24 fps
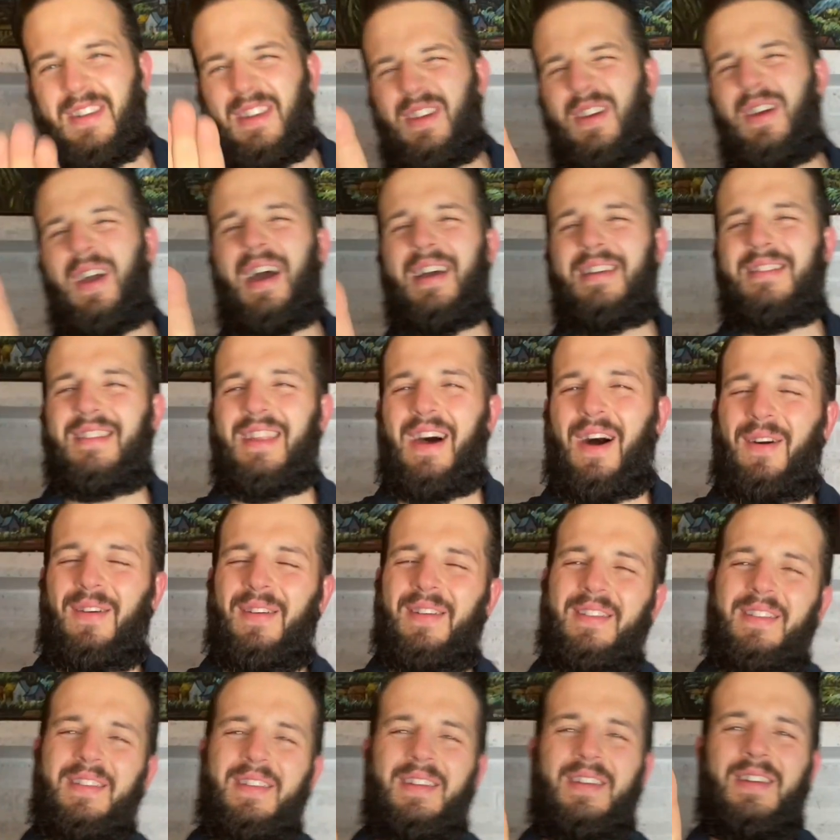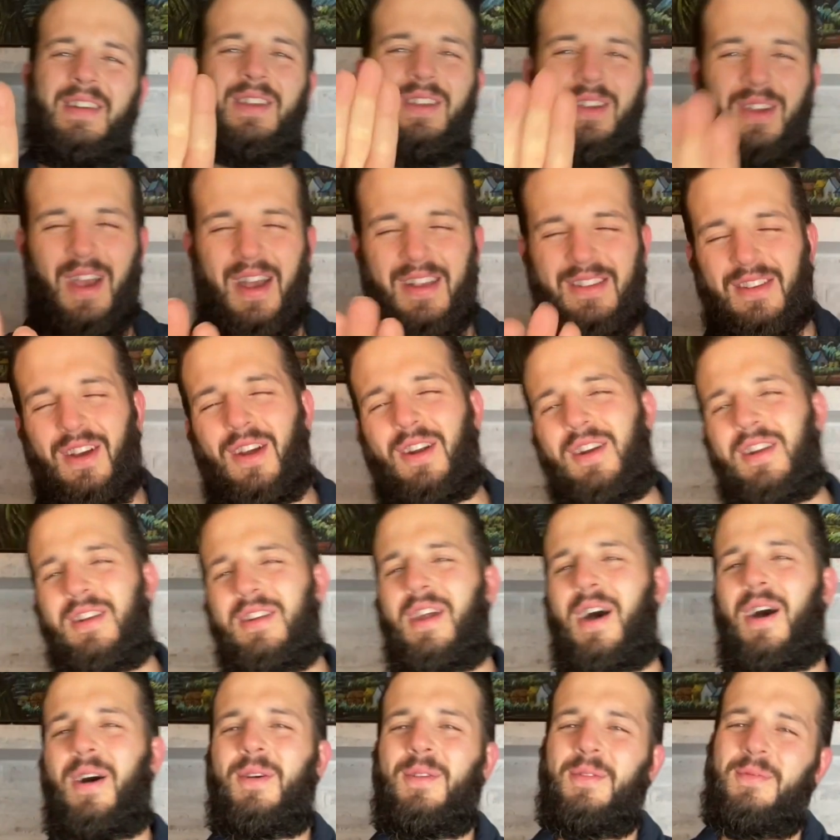You guys know. You guys already
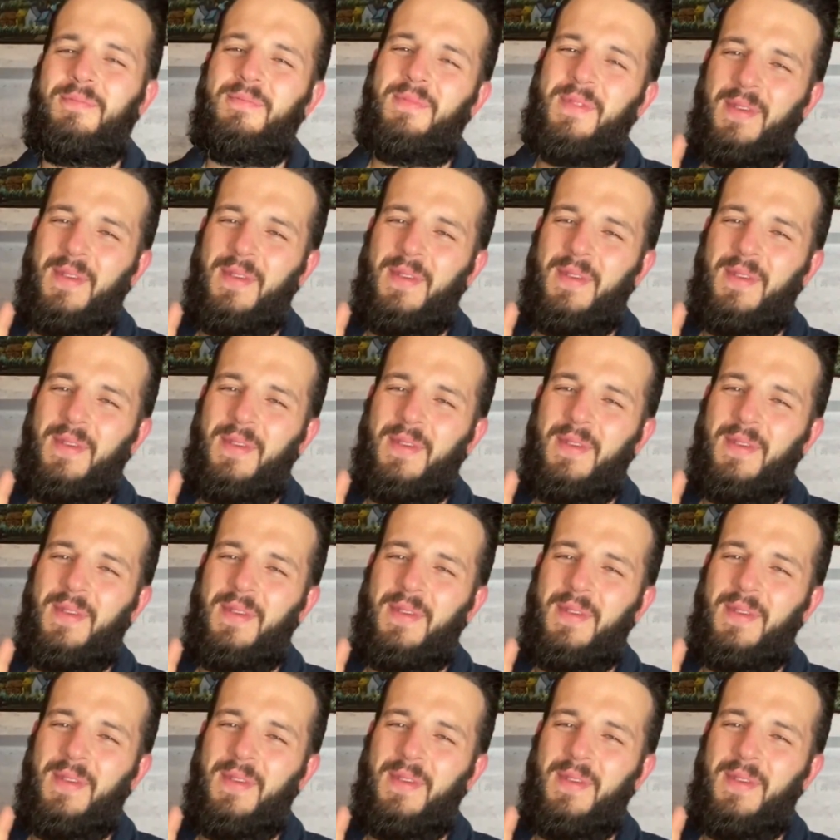know.